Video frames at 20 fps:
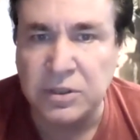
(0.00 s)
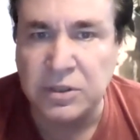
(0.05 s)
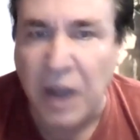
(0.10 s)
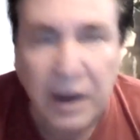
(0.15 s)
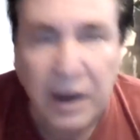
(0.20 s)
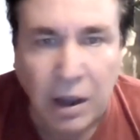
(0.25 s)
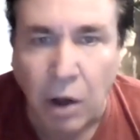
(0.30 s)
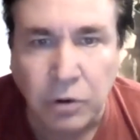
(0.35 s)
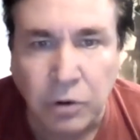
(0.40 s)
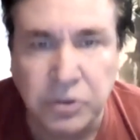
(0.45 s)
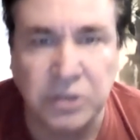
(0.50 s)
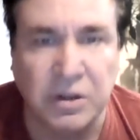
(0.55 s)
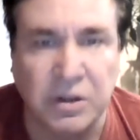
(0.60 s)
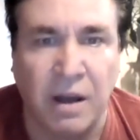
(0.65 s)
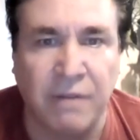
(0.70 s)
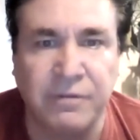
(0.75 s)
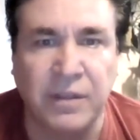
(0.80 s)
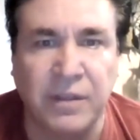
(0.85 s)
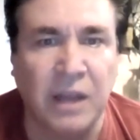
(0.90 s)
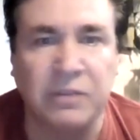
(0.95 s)
psycho
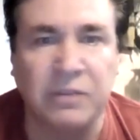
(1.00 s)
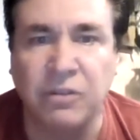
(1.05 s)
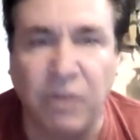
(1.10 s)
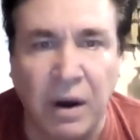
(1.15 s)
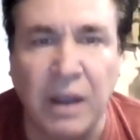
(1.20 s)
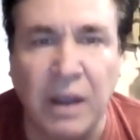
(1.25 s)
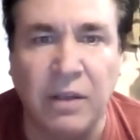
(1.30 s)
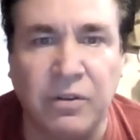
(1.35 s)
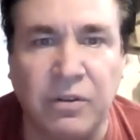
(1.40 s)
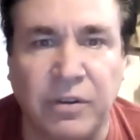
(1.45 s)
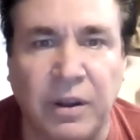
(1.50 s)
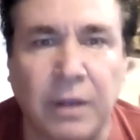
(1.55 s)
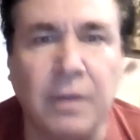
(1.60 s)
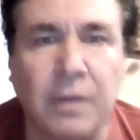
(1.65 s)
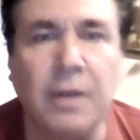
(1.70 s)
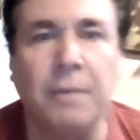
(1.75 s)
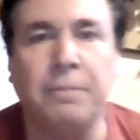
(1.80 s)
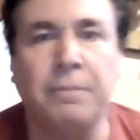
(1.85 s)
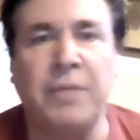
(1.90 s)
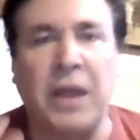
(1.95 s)
stuff. That's crazy.
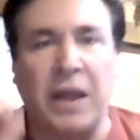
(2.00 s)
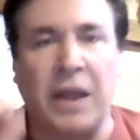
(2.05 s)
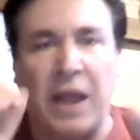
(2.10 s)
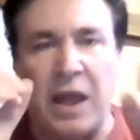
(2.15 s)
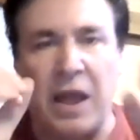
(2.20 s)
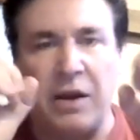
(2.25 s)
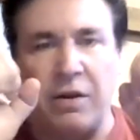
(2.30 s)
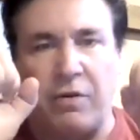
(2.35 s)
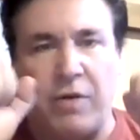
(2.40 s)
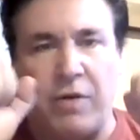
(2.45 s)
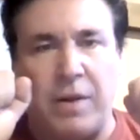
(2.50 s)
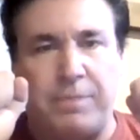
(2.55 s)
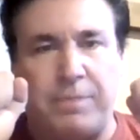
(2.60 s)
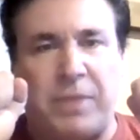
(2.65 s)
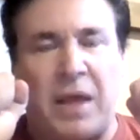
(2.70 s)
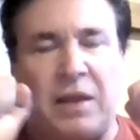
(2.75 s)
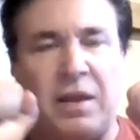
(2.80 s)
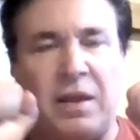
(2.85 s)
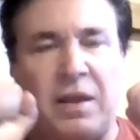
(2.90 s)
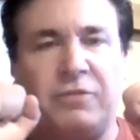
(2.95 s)
That kind of grip,
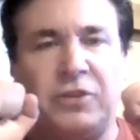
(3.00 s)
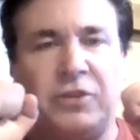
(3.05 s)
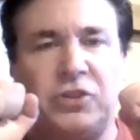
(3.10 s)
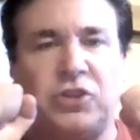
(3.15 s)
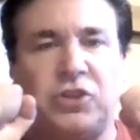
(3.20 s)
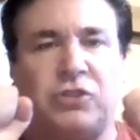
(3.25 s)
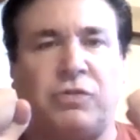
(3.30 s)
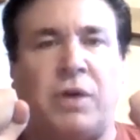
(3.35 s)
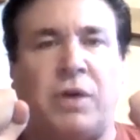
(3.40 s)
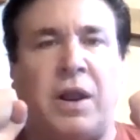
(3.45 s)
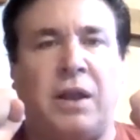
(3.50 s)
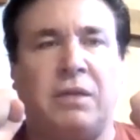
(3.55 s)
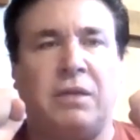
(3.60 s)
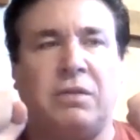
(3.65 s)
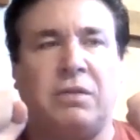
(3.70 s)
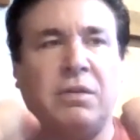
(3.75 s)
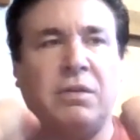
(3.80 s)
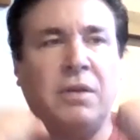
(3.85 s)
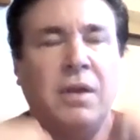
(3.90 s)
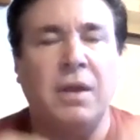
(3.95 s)
that leverage strength.
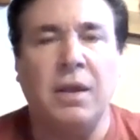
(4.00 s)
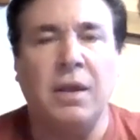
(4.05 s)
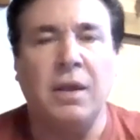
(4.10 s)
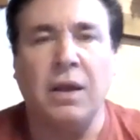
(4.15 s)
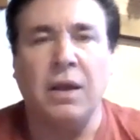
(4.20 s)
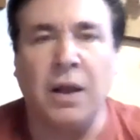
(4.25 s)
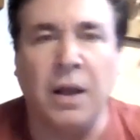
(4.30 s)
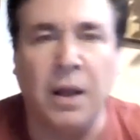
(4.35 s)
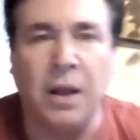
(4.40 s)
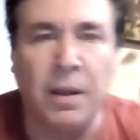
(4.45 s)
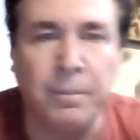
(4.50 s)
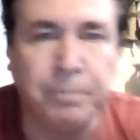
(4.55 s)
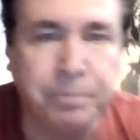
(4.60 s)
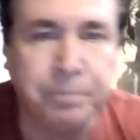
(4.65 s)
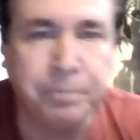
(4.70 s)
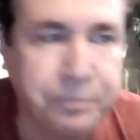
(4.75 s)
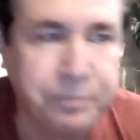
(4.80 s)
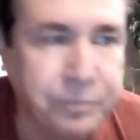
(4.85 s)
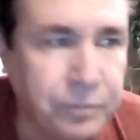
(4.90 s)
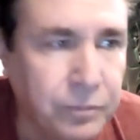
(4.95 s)

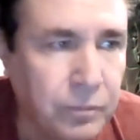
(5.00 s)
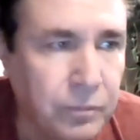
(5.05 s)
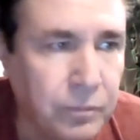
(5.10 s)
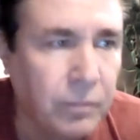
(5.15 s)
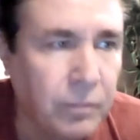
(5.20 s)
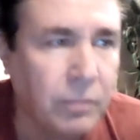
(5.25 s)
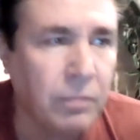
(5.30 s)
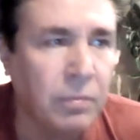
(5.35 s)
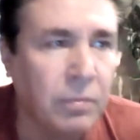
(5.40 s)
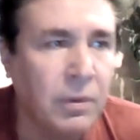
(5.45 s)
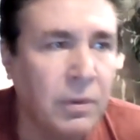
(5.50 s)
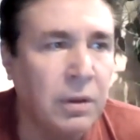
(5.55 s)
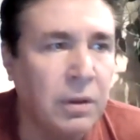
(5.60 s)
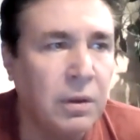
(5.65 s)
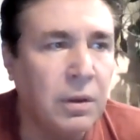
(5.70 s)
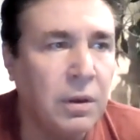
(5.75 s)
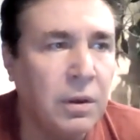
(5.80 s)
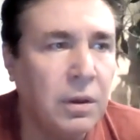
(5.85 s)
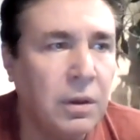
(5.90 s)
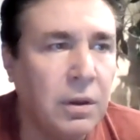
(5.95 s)

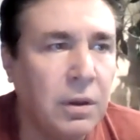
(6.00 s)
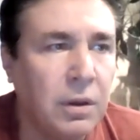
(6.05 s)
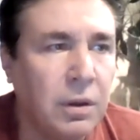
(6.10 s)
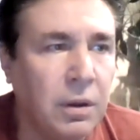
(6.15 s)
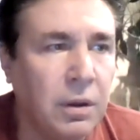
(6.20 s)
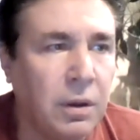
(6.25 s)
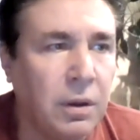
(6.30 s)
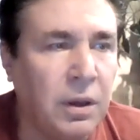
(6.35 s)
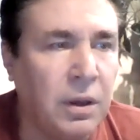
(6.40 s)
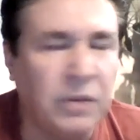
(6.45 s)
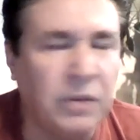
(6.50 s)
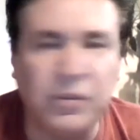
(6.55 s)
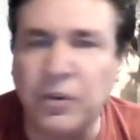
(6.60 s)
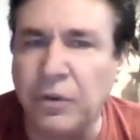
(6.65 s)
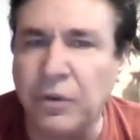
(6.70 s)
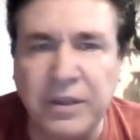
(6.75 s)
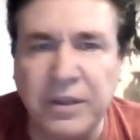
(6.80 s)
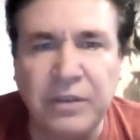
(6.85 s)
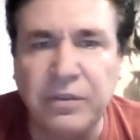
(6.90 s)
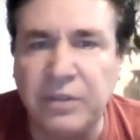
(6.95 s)

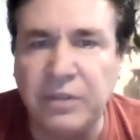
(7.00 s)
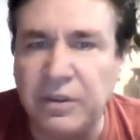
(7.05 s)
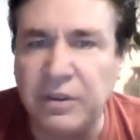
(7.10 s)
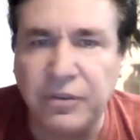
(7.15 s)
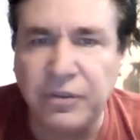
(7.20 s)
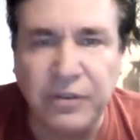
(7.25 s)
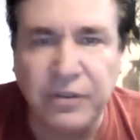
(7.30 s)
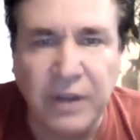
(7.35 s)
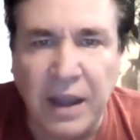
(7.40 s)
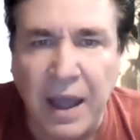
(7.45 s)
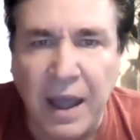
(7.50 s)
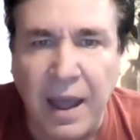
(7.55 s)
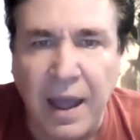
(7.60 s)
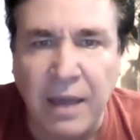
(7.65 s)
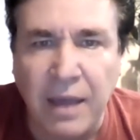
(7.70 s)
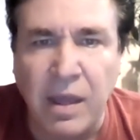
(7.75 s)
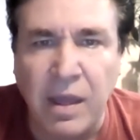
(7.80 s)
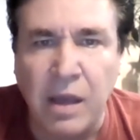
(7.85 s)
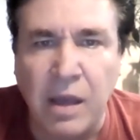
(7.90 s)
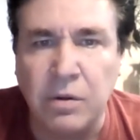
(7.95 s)
So this is a
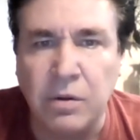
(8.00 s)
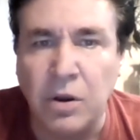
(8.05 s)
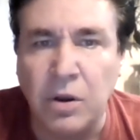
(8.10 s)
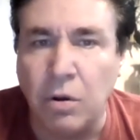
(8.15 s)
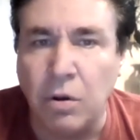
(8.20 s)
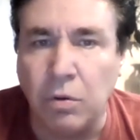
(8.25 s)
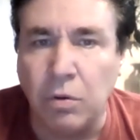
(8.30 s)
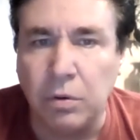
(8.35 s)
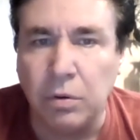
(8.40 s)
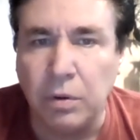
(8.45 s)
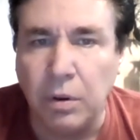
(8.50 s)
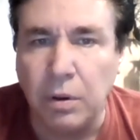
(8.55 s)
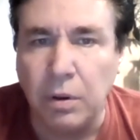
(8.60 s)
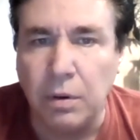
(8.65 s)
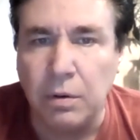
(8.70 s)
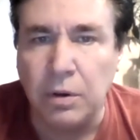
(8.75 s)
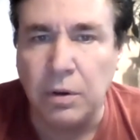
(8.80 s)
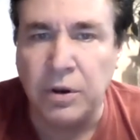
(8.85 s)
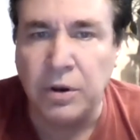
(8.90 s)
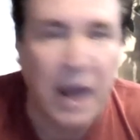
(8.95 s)
guy that, you know,
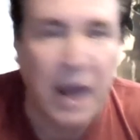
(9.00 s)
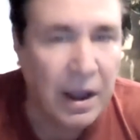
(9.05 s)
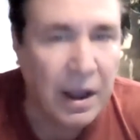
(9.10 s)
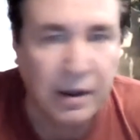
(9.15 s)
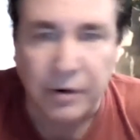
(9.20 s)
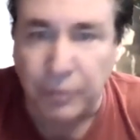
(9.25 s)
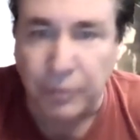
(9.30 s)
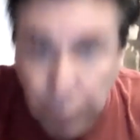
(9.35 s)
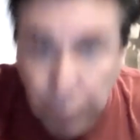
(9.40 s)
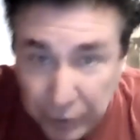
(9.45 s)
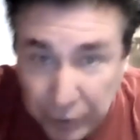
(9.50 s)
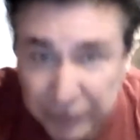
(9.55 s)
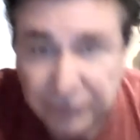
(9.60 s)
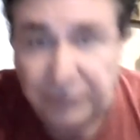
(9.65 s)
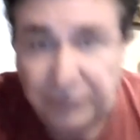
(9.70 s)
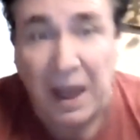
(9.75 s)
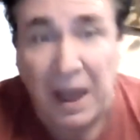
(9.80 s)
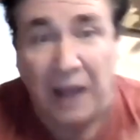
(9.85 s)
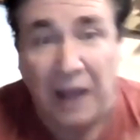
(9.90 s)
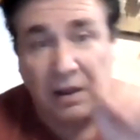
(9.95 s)
you're not going to
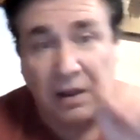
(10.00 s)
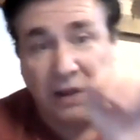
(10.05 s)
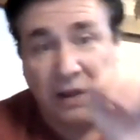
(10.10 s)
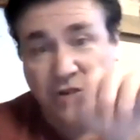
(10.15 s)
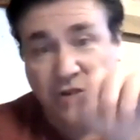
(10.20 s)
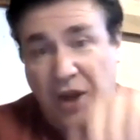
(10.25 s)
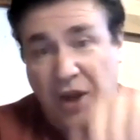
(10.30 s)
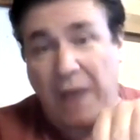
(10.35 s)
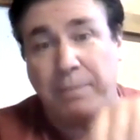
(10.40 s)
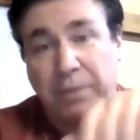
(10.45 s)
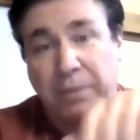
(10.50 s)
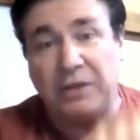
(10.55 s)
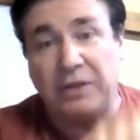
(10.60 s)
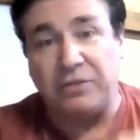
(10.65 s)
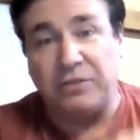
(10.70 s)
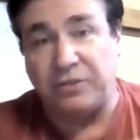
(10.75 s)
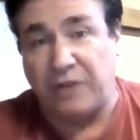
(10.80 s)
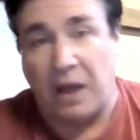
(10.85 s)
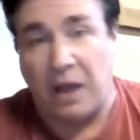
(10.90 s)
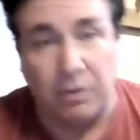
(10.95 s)
wrist lock like
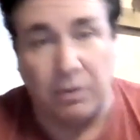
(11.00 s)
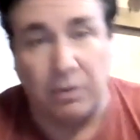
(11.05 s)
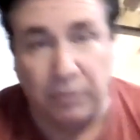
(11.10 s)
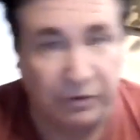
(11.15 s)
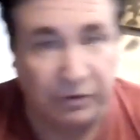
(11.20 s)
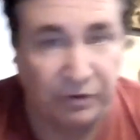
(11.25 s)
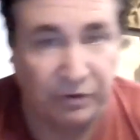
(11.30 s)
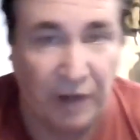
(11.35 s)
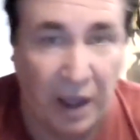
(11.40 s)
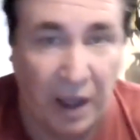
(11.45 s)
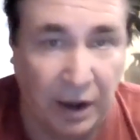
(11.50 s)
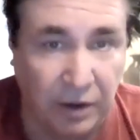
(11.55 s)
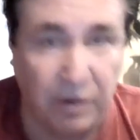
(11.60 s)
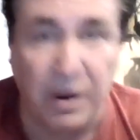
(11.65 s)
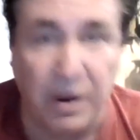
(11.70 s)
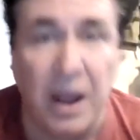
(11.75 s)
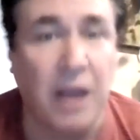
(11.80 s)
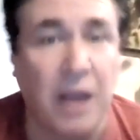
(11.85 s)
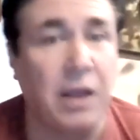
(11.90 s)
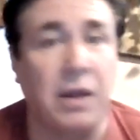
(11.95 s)
Japanese style wrist lock.
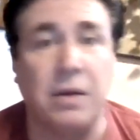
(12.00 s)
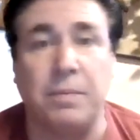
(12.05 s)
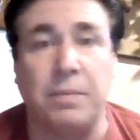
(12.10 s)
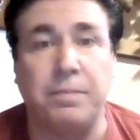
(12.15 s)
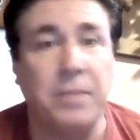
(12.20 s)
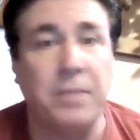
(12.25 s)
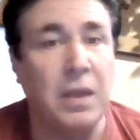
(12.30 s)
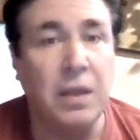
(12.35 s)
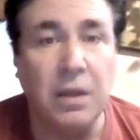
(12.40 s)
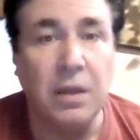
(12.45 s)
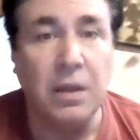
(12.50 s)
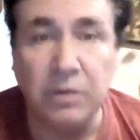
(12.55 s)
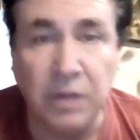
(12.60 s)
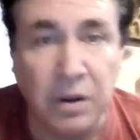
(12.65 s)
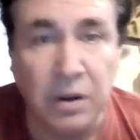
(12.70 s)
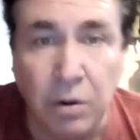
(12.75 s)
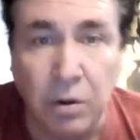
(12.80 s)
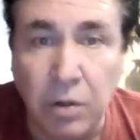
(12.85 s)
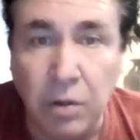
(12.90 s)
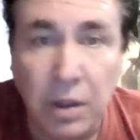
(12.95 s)
You're not going to,
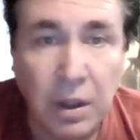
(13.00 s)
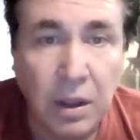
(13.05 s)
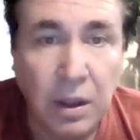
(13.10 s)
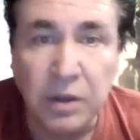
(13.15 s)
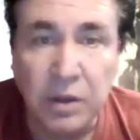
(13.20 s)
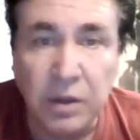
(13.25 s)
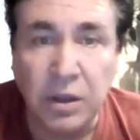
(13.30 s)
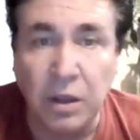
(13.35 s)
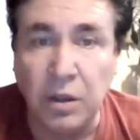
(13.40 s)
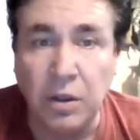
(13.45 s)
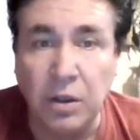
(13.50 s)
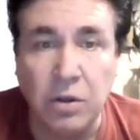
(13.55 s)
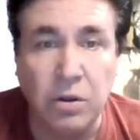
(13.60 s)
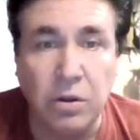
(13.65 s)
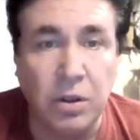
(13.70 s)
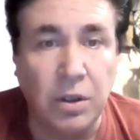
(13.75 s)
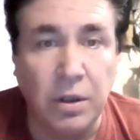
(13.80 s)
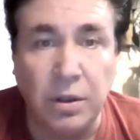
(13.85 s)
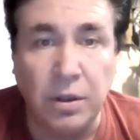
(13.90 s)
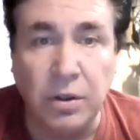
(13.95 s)
you know,
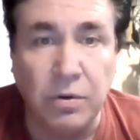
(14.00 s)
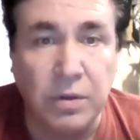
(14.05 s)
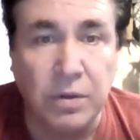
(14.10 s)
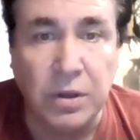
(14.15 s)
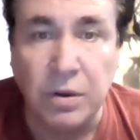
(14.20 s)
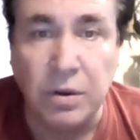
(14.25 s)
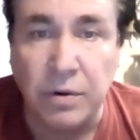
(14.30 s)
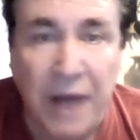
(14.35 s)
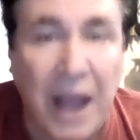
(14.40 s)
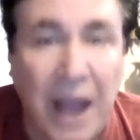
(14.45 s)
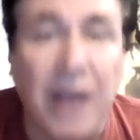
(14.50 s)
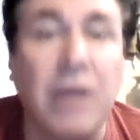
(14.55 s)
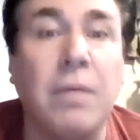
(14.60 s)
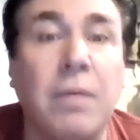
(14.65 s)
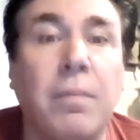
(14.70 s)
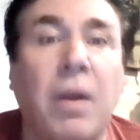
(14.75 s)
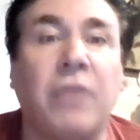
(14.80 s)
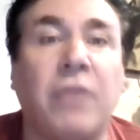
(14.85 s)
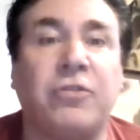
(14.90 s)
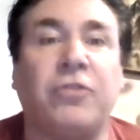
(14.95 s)
you're not going
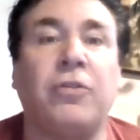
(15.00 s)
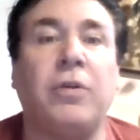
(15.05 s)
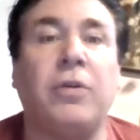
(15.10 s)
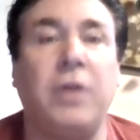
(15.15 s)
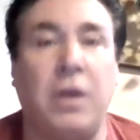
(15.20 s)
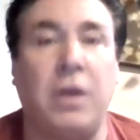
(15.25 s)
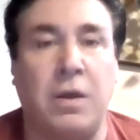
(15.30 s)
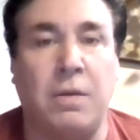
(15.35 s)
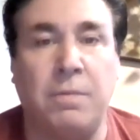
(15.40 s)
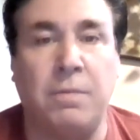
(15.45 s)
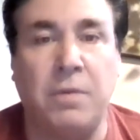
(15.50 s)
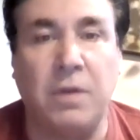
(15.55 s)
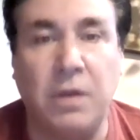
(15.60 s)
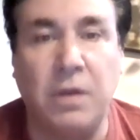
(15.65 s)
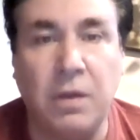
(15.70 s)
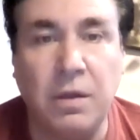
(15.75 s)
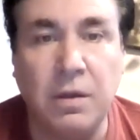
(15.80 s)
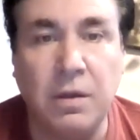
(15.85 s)
to muscle him